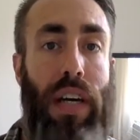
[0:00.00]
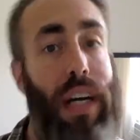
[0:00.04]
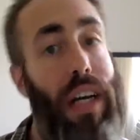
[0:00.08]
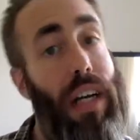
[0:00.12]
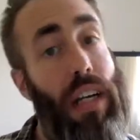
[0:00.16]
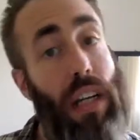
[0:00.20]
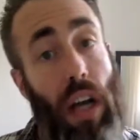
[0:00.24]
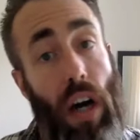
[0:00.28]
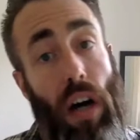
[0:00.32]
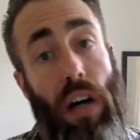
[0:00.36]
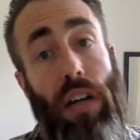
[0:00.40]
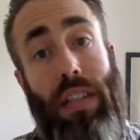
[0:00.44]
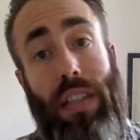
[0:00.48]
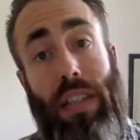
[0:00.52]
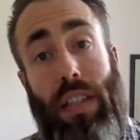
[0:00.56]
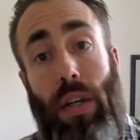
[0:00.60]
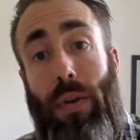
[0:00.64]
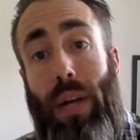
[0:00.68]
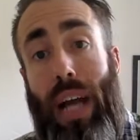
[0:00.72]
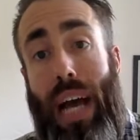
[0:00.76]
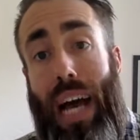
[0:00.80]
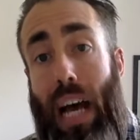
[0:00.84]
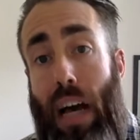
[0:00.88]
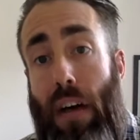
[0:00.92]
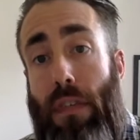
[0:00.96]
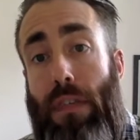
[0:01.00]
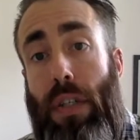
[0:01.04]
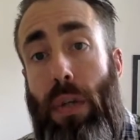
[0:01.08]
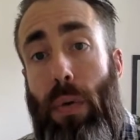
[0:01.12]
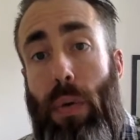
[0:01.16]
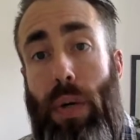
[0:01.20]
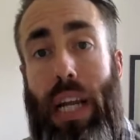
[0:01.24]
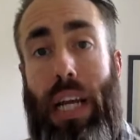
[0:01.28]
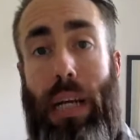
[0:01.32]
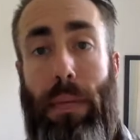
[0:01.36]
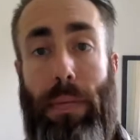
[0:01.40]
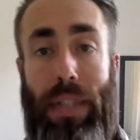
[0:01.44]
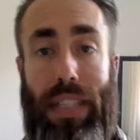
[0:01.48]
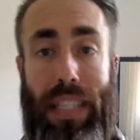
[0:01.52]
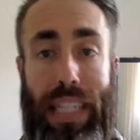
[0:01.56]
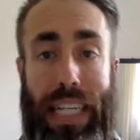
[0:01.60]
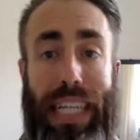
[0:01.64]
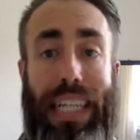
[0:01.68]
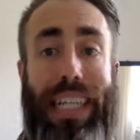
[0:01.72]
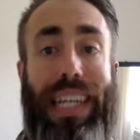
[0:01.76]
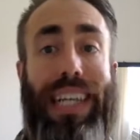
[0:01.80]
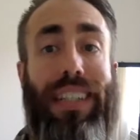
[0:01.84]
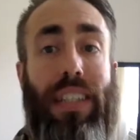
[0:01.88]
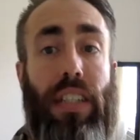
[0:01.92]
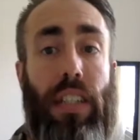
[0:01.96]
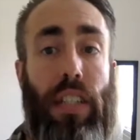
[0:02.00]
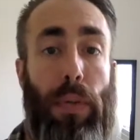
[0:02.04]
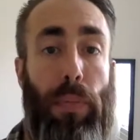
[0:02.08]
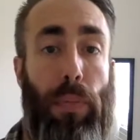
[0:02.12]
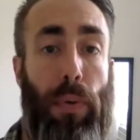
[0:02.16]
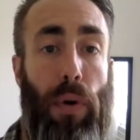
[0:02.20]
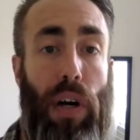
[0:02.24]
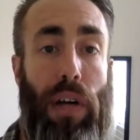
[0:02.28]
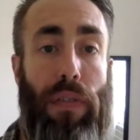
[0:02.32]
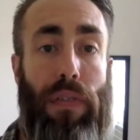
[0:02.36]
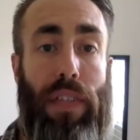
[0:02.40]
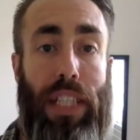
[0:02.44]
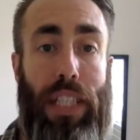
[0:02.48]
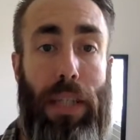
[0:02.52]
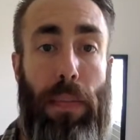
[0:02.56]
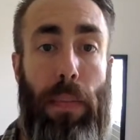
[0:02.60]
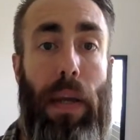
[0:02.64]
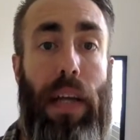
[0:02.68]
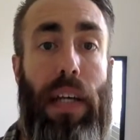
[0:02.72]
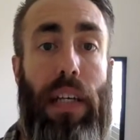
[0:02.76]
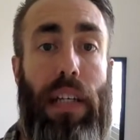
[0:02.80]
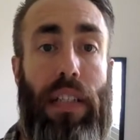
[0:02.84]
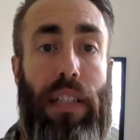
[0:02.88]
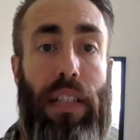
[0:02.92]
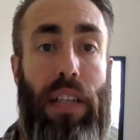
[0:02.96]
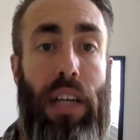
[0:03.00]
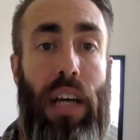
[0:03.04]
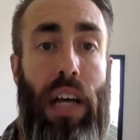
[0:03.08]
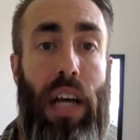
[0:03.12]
Cars don't have to enable teenagers a private space,